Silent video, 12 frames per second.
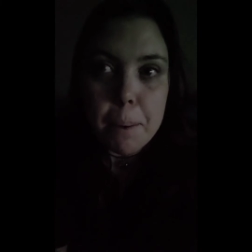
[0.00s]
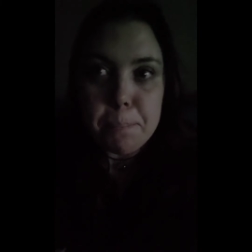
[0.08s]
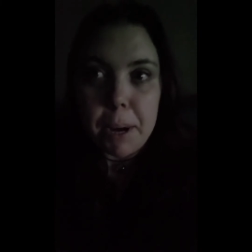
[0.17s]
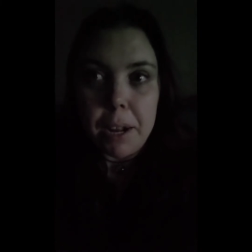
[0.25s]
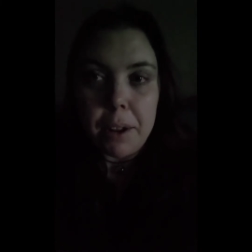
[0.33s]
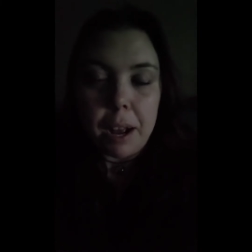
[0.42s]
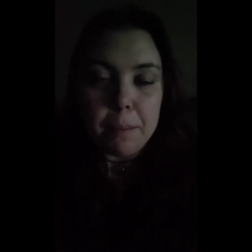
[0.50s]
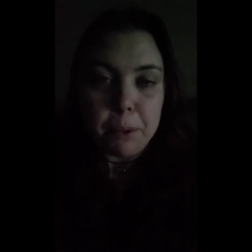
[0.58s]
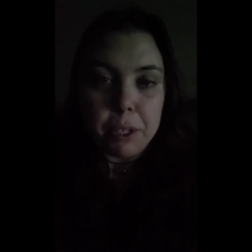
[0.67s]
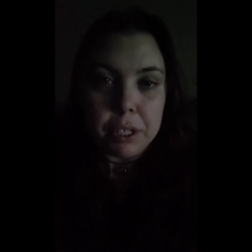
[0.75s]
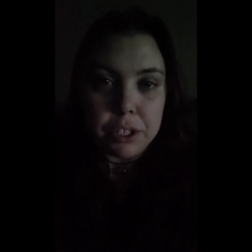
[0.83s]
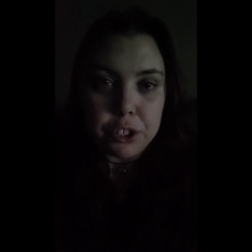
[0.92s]
But I'm
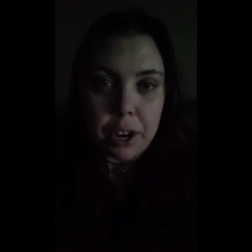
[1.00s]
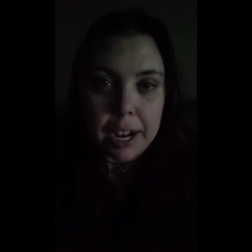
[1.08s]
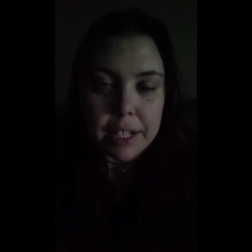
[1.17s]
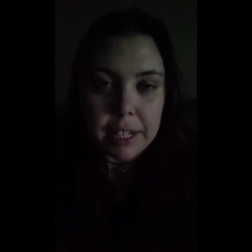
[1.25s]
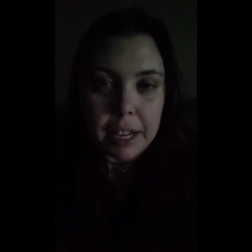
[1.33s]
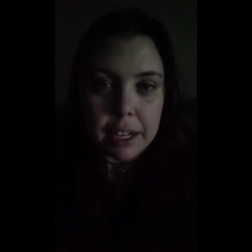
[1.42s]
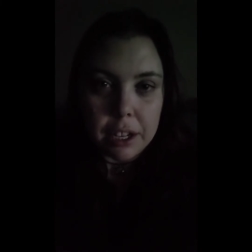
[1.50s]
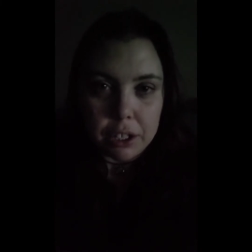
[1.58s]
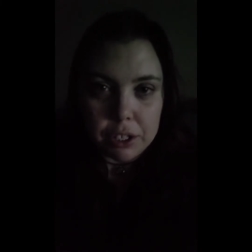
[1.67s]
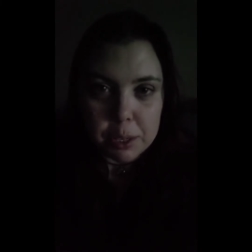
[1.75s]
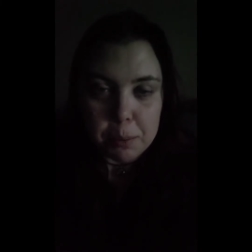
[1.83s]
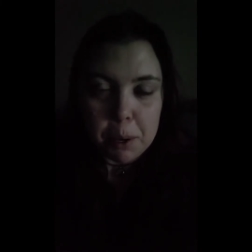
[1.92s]
going to try to get a
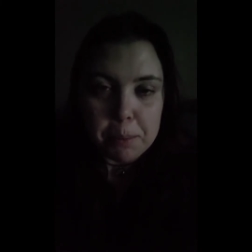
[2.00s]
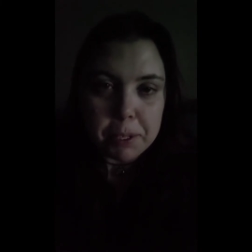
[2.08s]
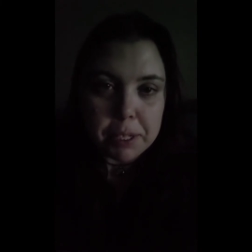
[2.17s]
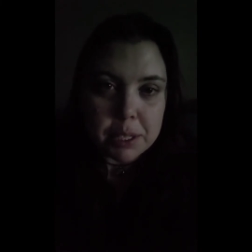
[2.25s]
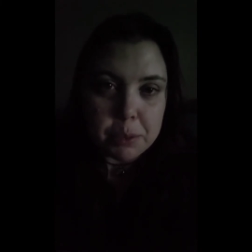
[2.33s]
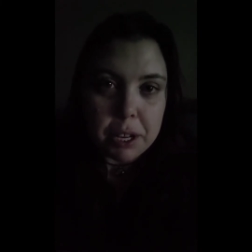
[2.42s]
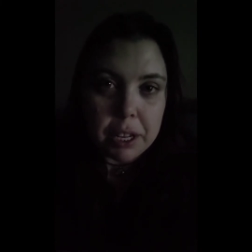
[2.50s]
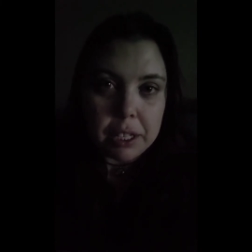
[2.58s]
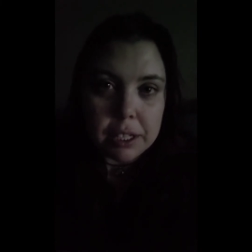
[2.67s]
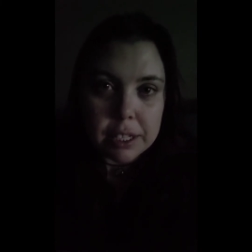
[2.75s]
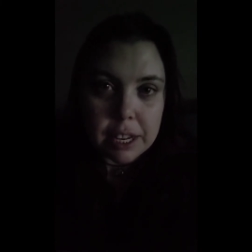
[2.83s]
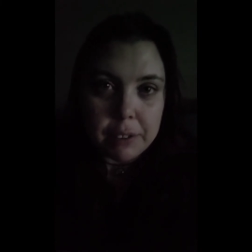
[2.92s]
doctor's appointment this week
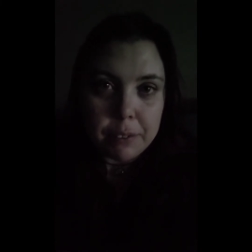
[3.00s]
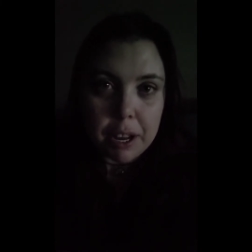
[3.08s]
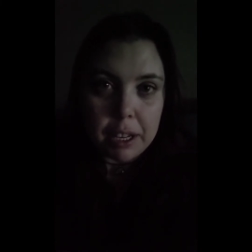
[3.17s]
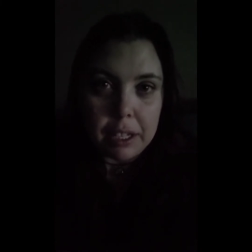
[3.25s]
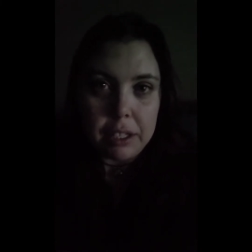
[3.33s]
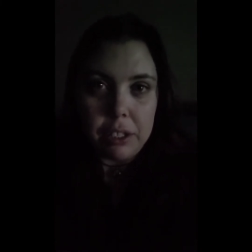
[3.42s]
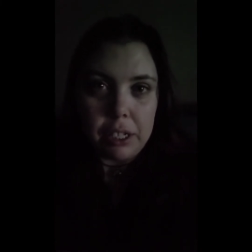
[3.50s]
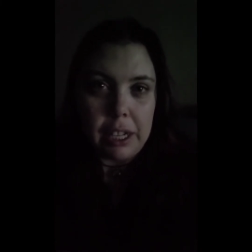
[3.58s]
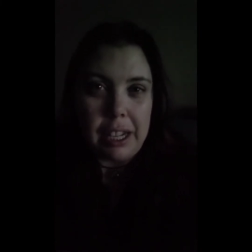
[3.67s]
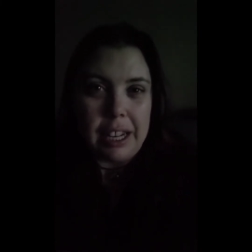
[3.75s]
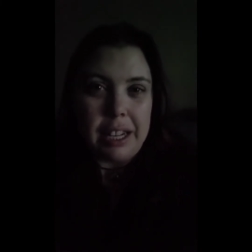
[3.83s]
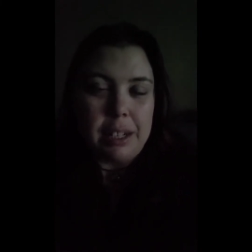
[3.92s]
and see if I can look at
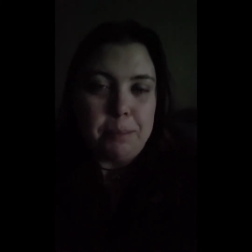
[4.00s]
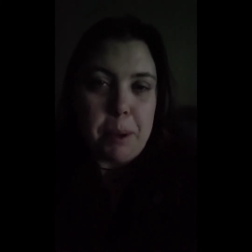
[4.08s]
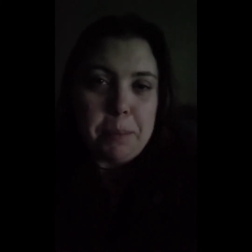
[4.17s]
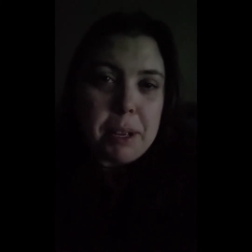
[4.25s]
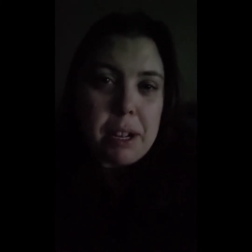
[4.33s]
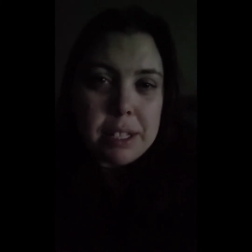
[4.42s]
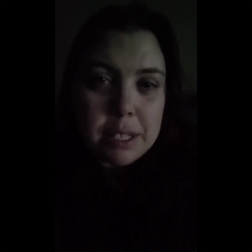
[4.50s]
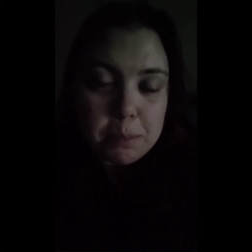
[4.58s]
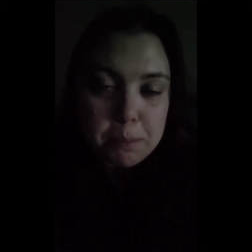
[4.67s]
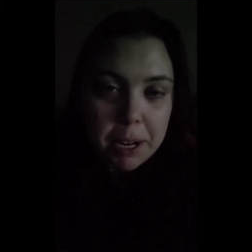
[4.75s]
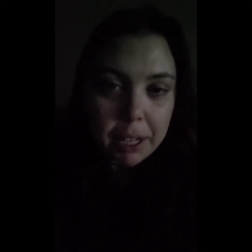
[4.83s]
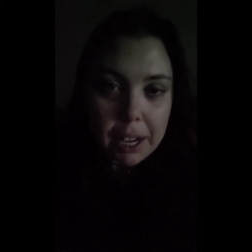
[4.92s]
getting them maybe on some
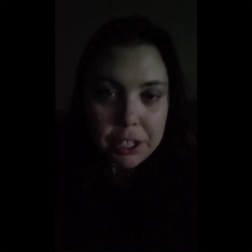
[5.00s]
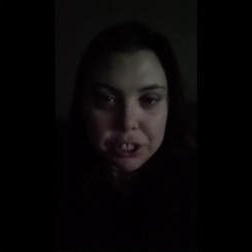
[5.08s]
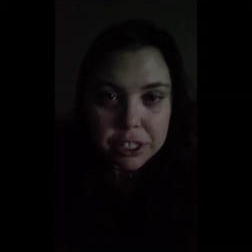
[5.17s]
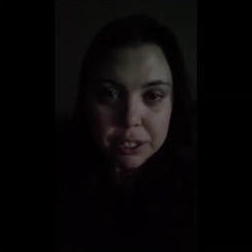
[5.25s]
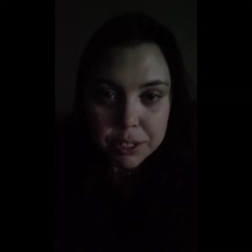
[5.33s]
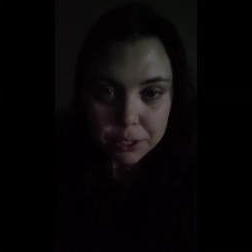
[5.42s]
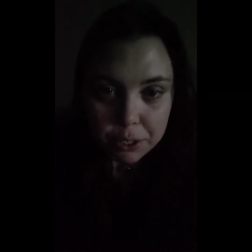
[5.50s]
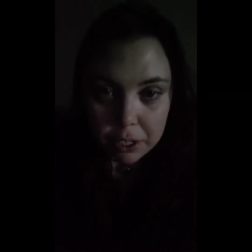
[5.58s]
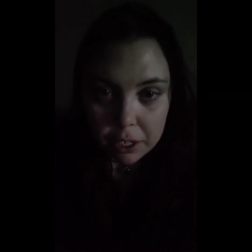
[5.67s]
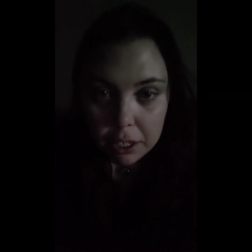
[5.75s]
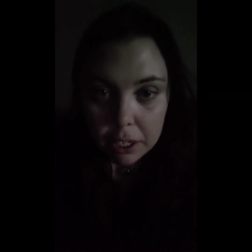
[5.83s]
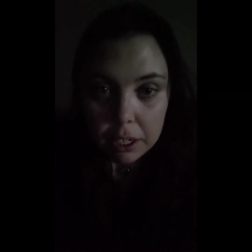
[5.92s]
medications or
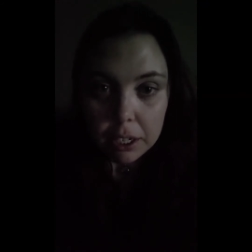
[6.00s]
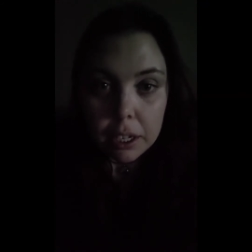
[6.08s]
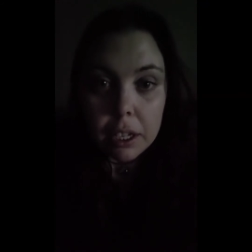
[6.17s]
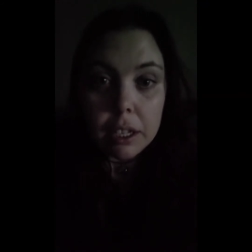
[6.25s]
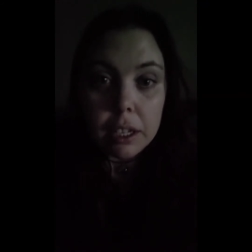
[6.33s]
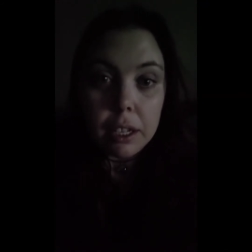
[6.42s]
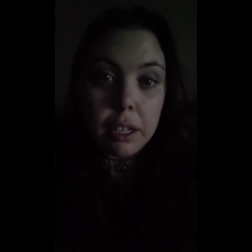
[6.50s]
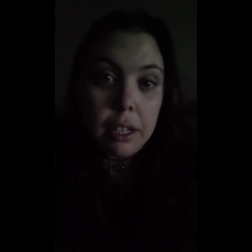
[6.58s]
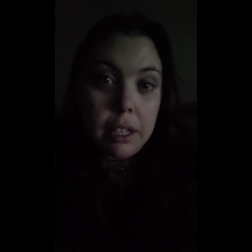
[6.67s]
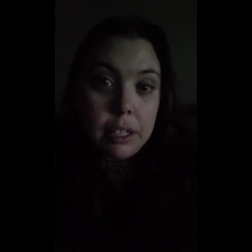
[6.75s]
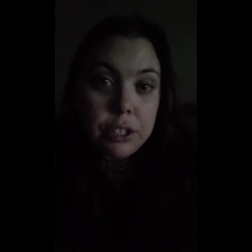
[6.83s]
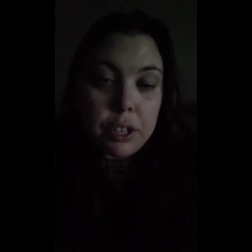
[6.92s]

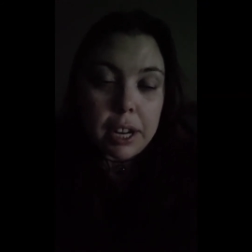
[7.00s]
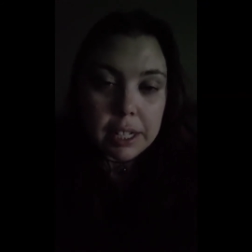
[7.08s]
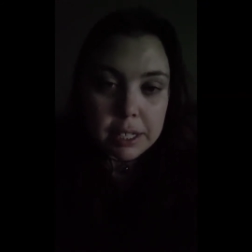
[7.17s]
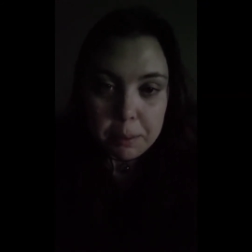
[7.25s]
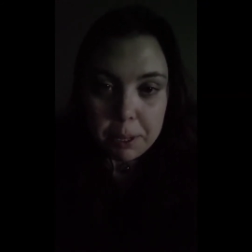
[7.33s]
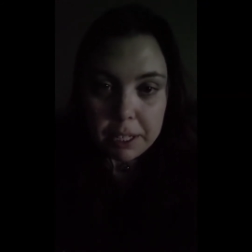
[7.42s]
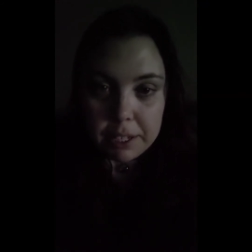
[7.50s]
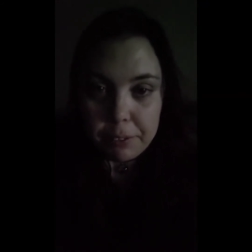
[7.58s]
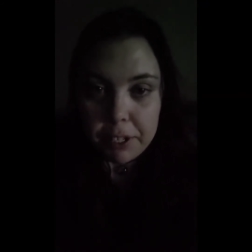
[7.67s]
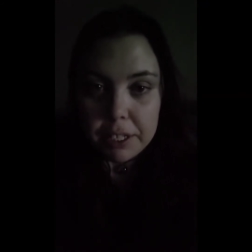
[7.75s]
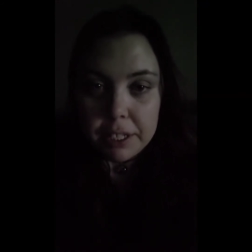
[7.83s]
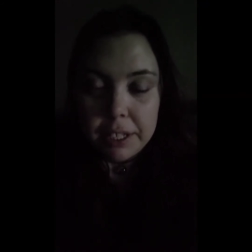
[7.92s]
trying something
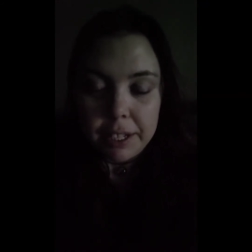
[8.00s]
different.